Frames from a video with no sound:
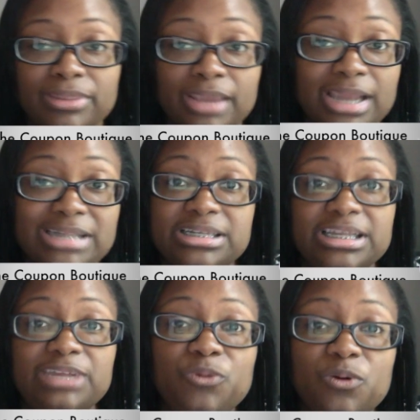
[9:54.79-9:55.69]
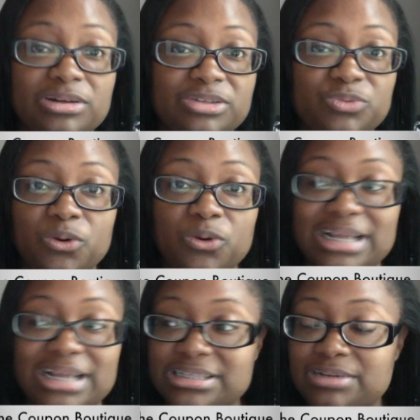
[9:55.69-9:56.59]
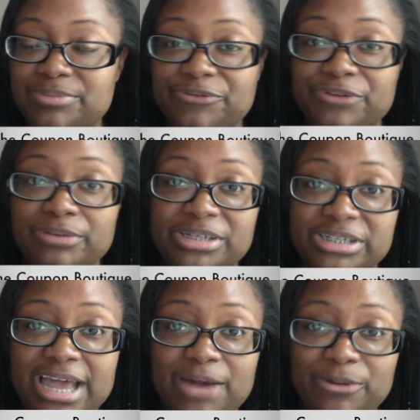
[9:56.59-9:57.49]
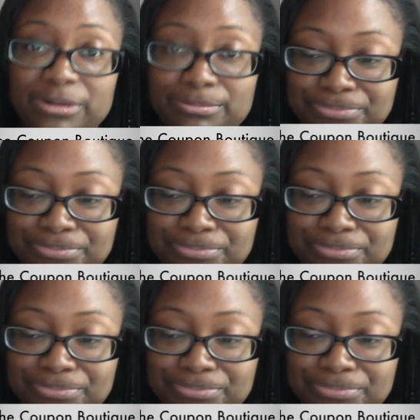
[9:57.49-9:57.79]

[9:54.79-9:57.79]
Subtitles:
And it's clean water. It's water that's coming from the shower,